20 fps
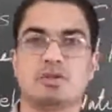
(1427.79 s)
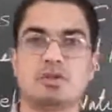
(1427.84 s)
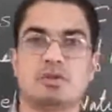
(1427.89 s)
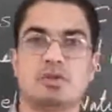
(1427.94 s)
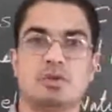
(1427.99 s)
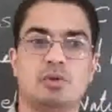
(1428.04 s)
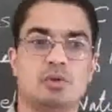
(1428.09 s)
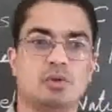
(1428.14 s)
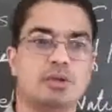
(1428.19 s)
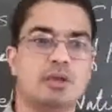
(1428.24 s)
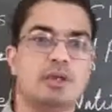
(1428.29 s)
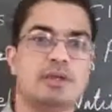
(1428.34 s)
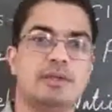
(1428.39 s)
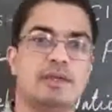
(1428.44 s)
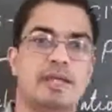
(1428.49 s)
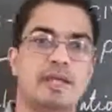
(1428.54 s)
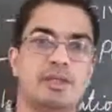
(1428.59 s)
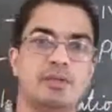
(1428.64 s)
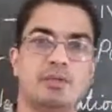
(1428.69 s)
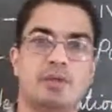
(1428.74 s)

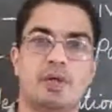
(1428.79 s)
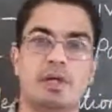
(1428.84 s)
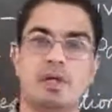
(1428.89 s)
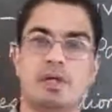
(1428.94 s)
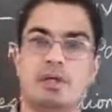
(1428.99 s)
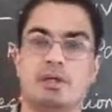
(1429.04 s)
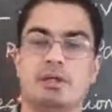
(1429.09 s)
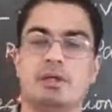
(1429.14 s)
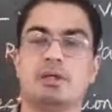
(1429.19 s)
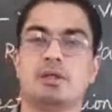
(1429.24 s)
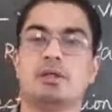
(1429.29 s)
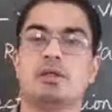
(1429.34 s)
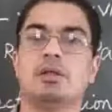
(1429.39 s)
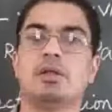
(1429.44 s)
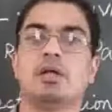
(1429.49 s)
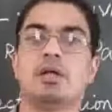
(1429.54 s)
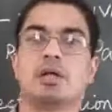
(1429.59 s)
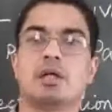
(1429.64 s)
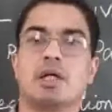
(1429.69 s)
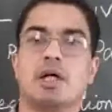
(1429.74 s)
So that
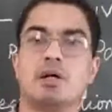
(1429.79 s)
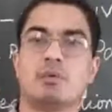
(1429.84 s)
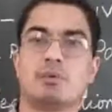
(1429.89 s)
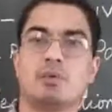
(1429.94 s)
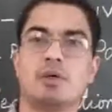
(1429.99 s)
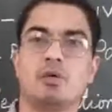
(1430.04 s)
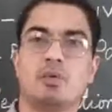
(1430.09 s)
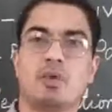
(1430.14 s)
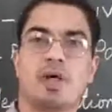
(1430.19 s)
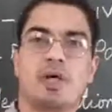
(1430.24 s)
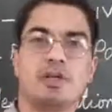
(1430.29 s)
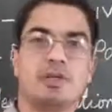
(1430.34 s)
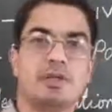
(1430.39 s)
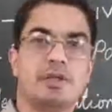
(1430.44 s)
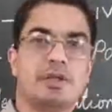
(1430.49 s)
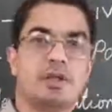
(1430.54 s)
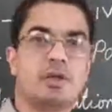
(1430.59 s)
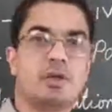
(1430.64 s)
way government want to